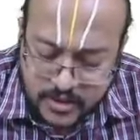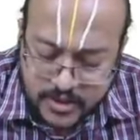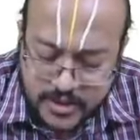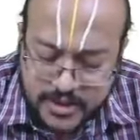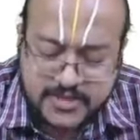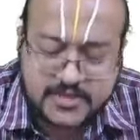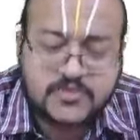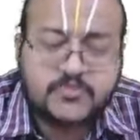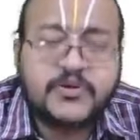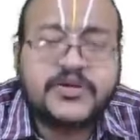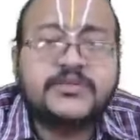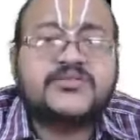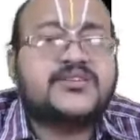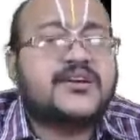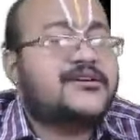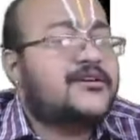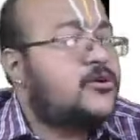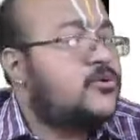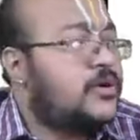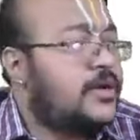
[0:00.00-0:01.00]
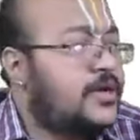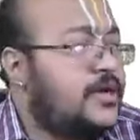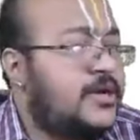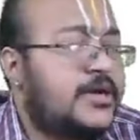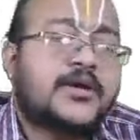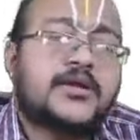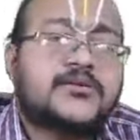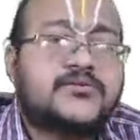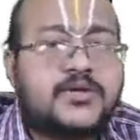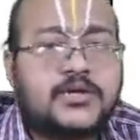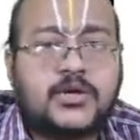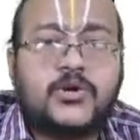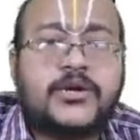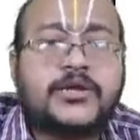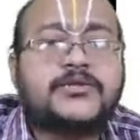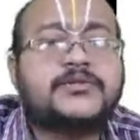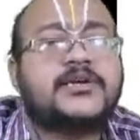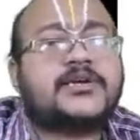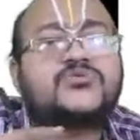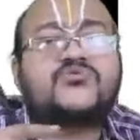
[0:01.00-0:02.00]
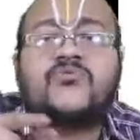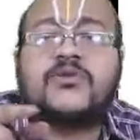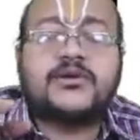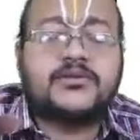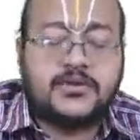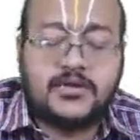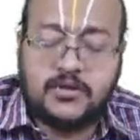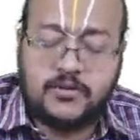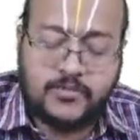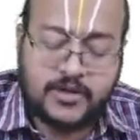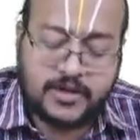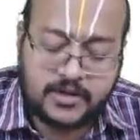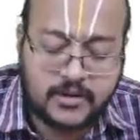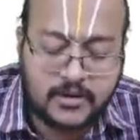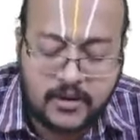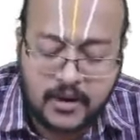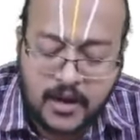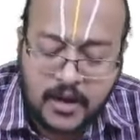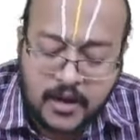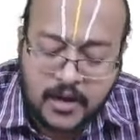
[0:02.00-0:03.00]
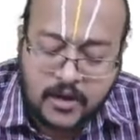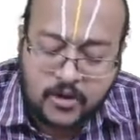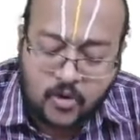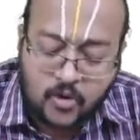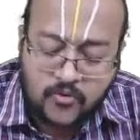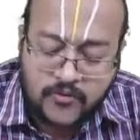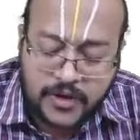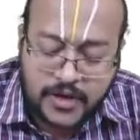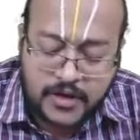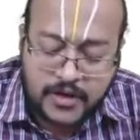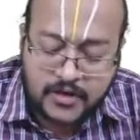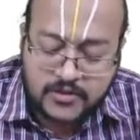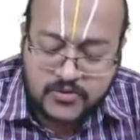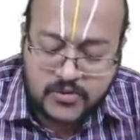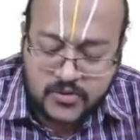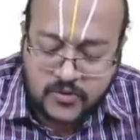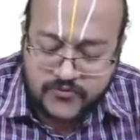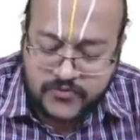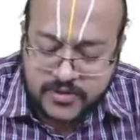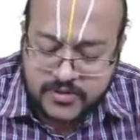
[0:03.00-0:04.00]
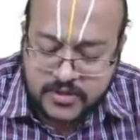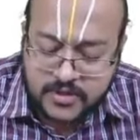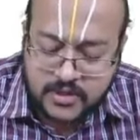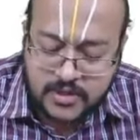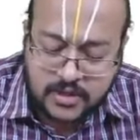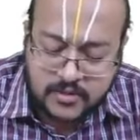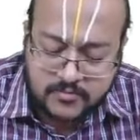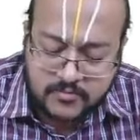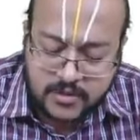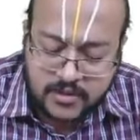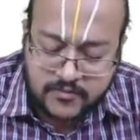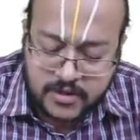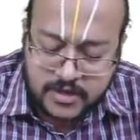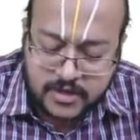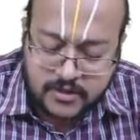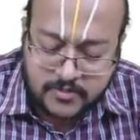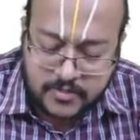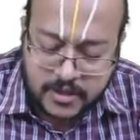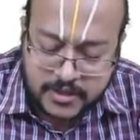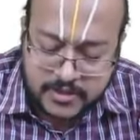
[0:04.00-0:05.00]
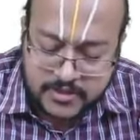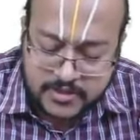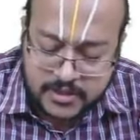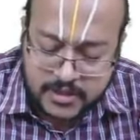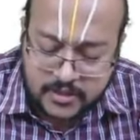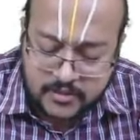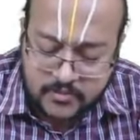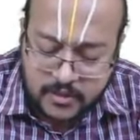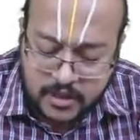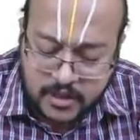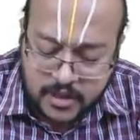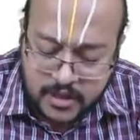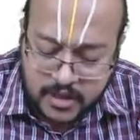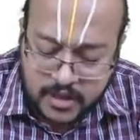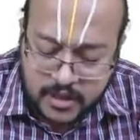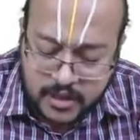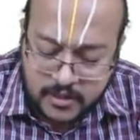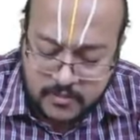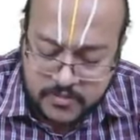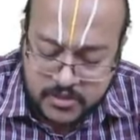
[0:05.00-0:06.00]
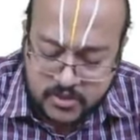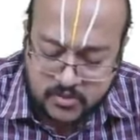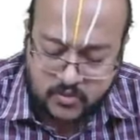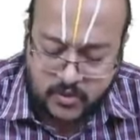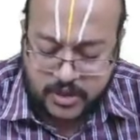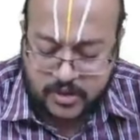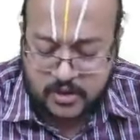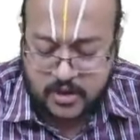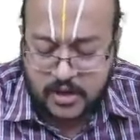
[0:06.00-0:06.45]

S means security. Here security is XYZ Limited. Covariance of S and M divided by sigma M square.